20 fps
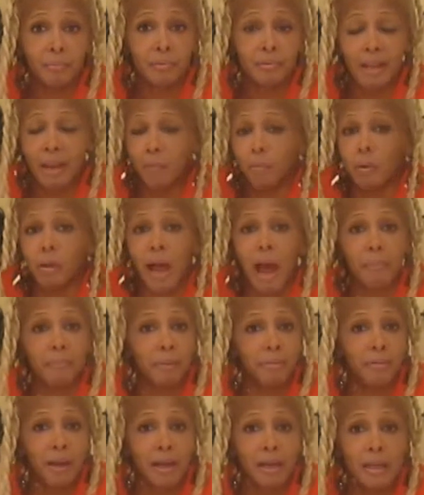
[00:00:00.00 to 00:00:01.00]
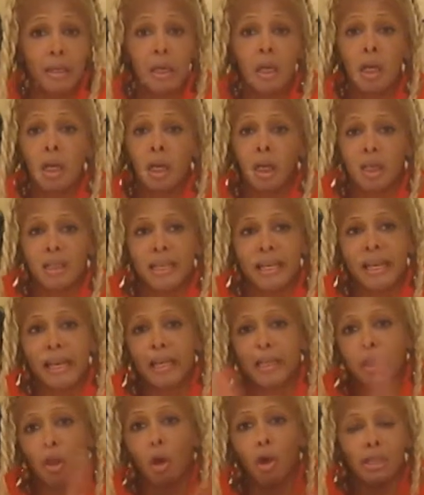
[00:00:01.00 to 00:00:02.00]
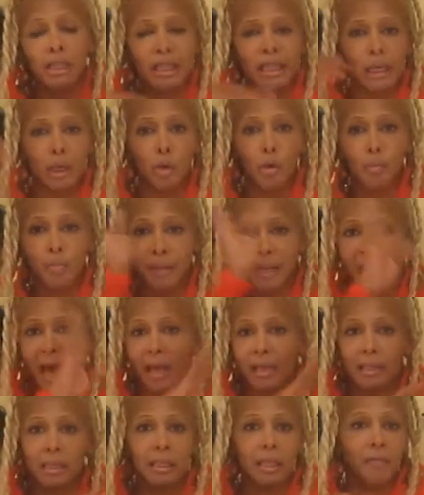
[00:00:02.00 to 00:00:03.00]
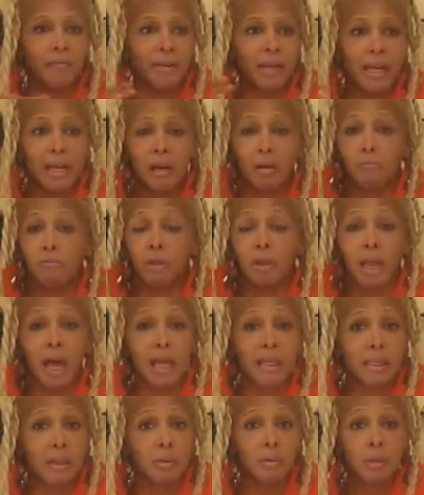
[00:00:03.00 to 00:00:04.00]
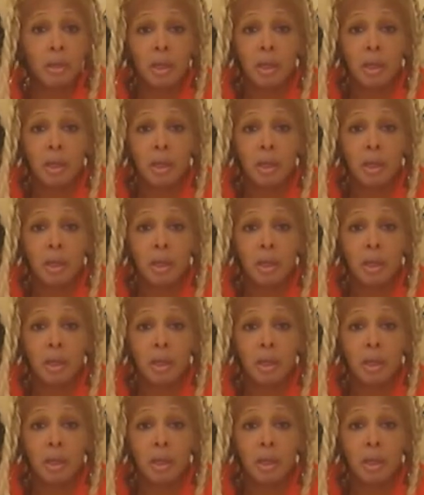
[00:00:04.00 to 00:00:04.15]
They will not be ready. Because they get lost in the Ubalai stuff and they don't realize it.